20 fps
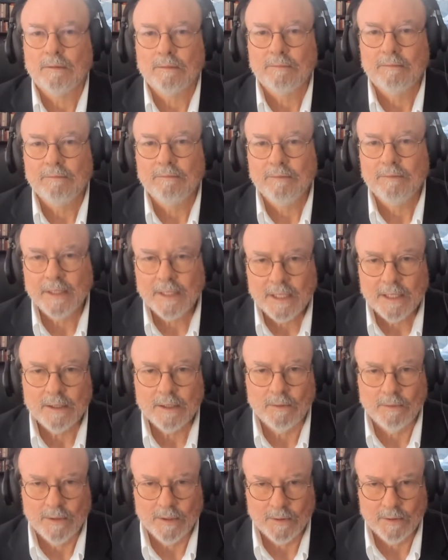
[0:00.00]

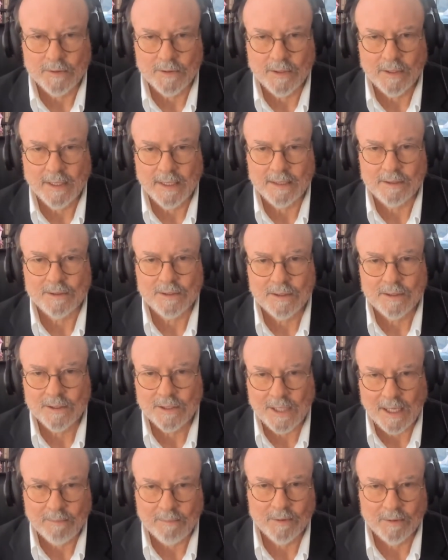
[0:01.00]
video those things
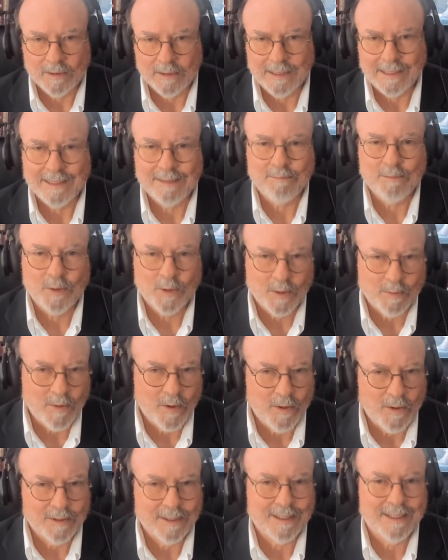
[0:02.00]
separately, put them
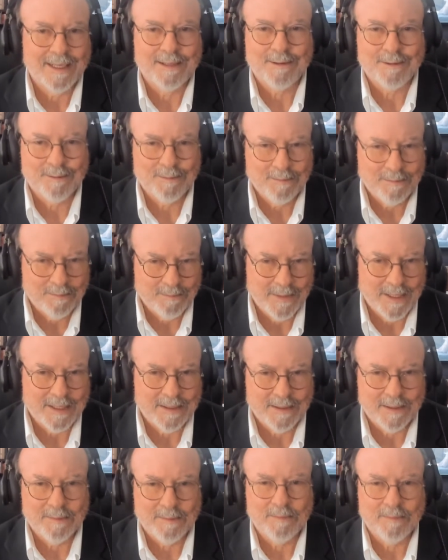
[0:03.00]
all together,
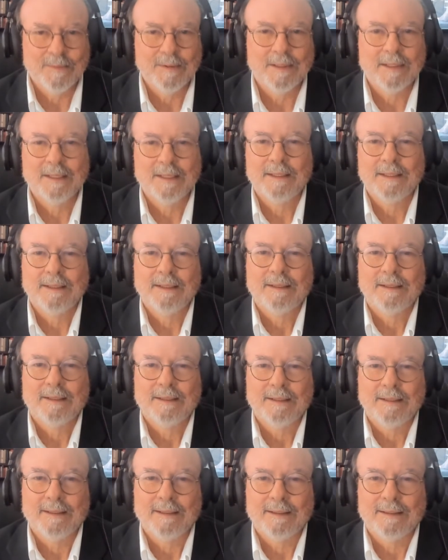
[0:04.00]
make them
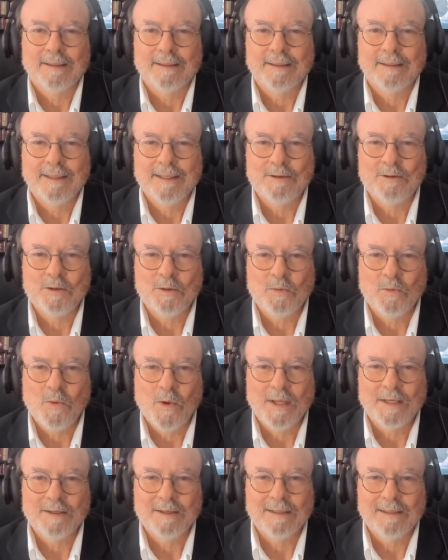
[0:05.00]
into
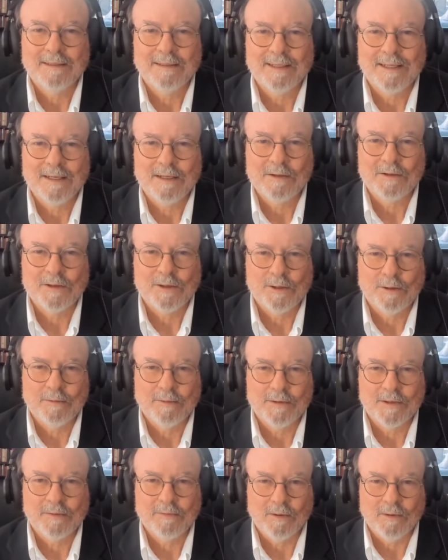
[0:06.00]
one
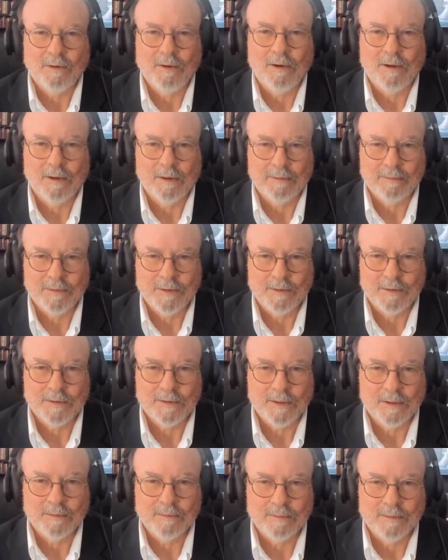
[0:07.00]
service for all of you.
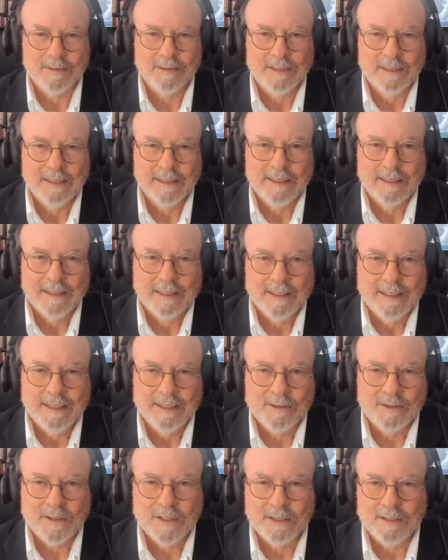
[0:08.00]
So
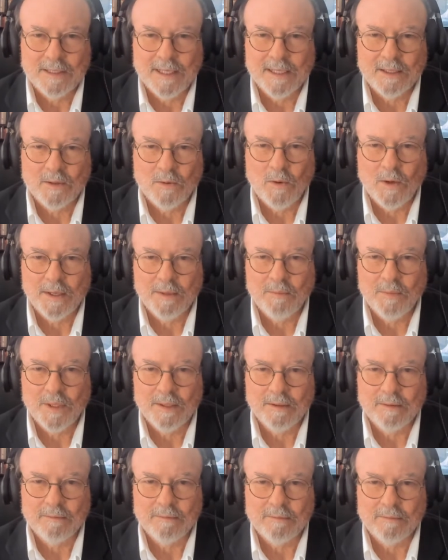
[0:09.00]
it's going to take quite a
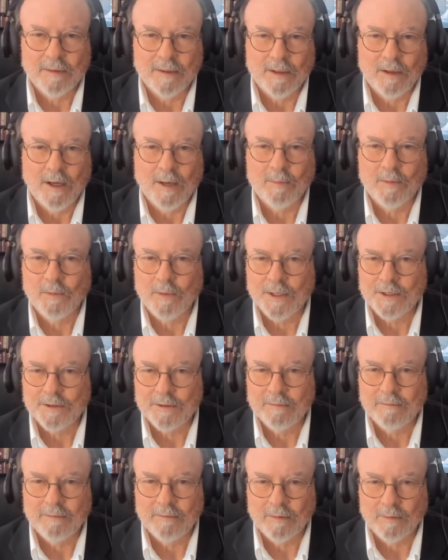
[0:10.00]
bit of
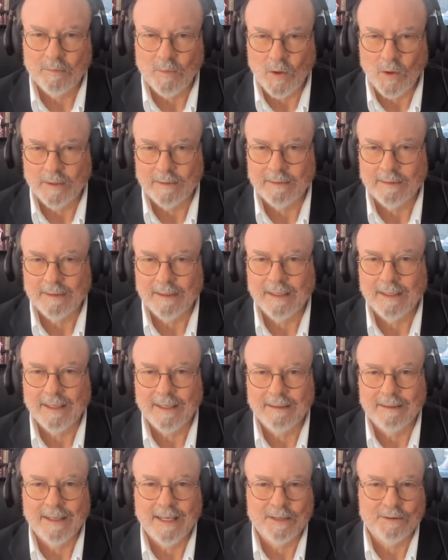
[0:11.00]
operation for Martin
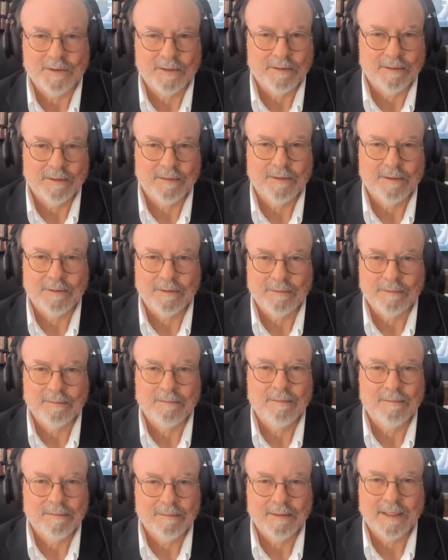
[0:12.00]
and Esther to
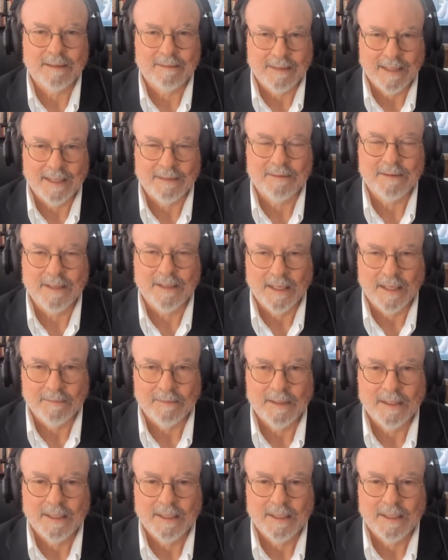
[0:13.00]
get that done.